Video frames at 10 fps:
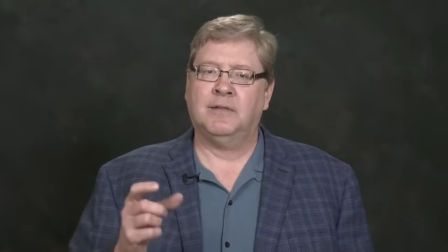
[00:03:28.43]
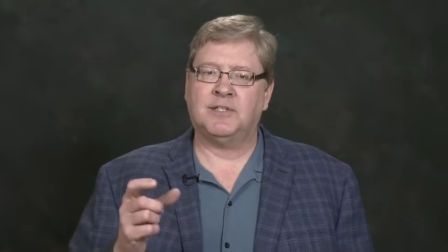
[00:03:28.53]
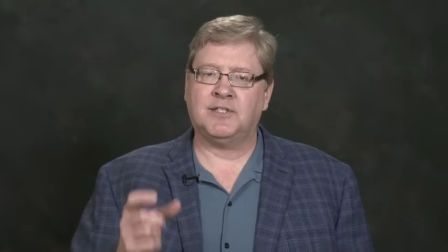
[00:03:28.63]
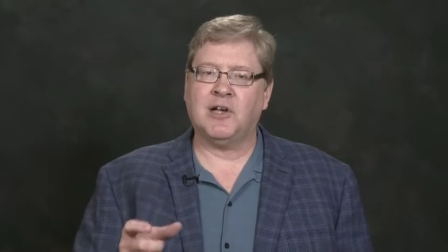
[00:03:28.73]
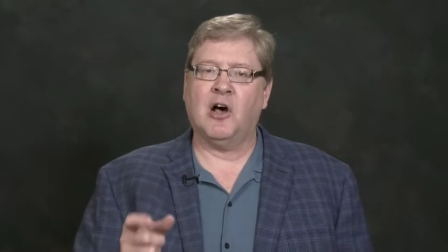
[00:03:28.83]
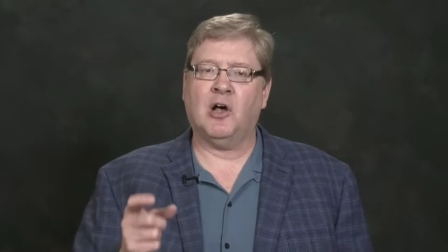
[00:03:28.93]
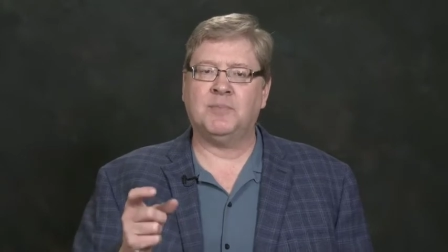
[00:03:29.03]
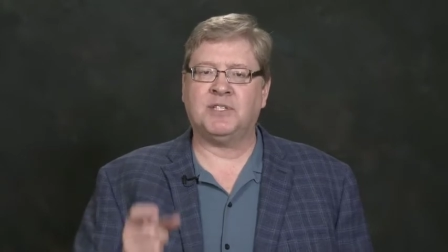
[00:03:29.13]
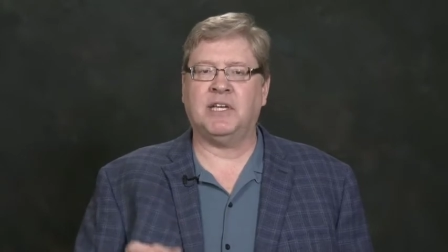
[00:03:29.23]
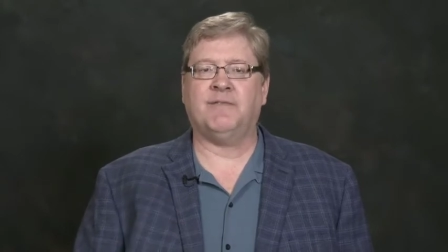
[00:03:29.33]
The
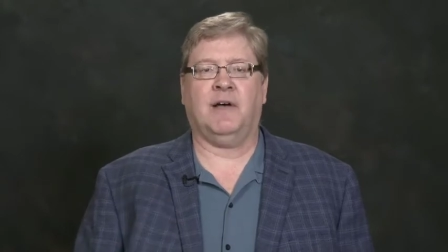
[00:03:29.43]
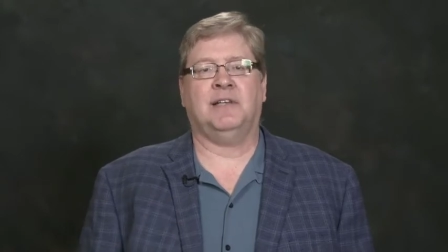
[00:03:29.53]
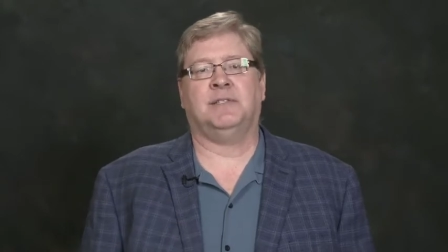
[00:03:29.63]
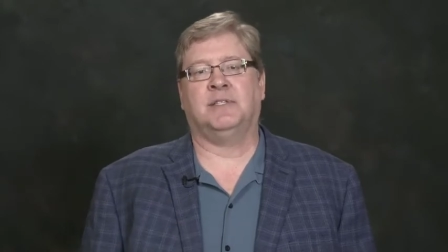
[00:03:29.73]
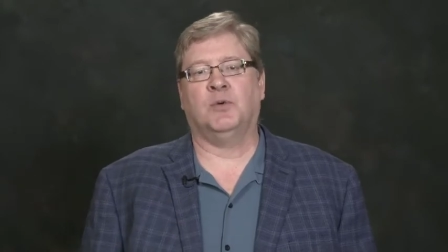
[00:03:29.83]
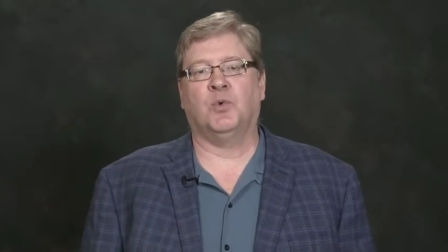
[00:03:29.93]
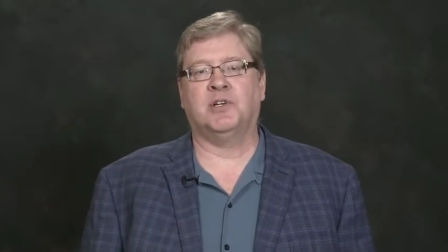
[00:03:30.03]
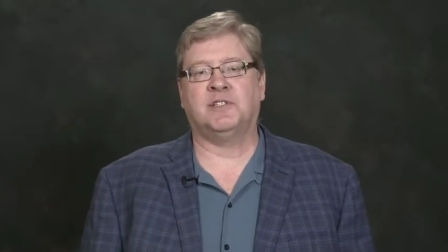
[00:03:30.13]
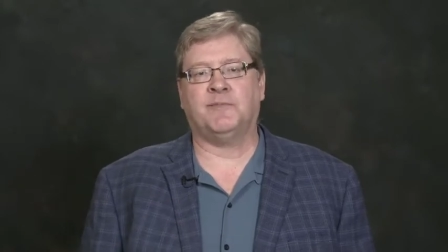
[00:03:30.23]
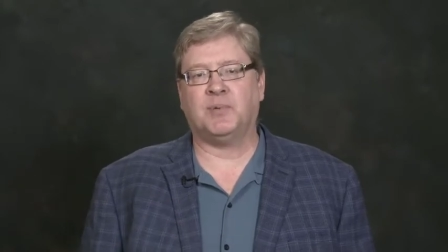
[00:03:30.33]
Psalms give us the
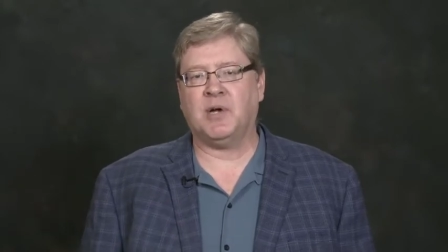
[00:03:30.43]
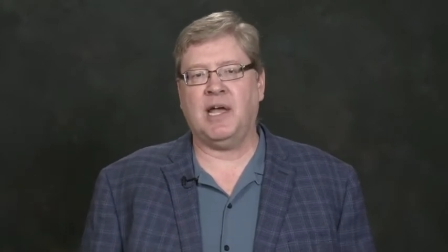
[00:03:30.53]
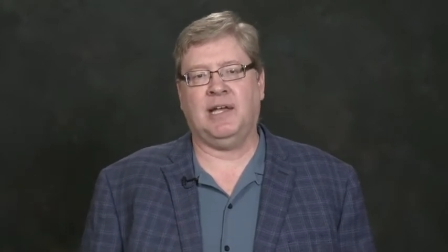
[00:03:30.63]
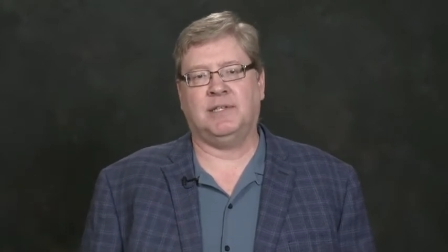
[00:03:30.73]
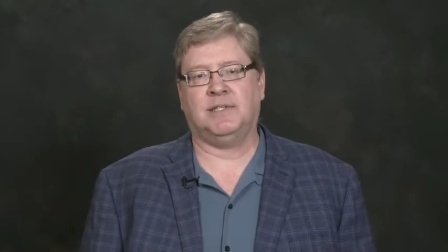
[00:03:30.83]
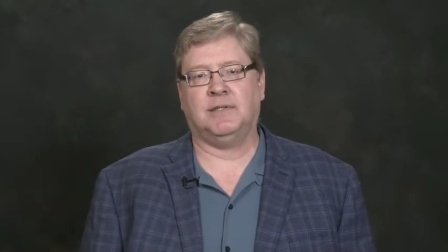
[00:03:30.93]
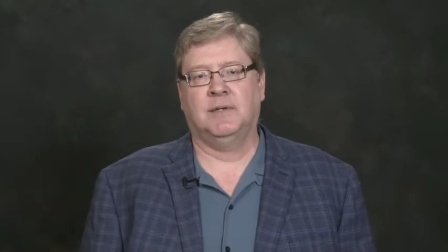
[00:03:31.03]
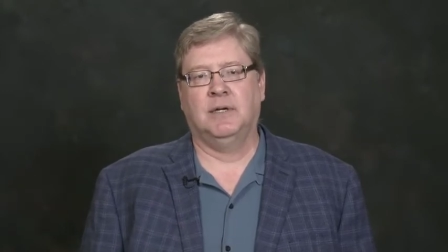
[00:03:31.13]
words of praise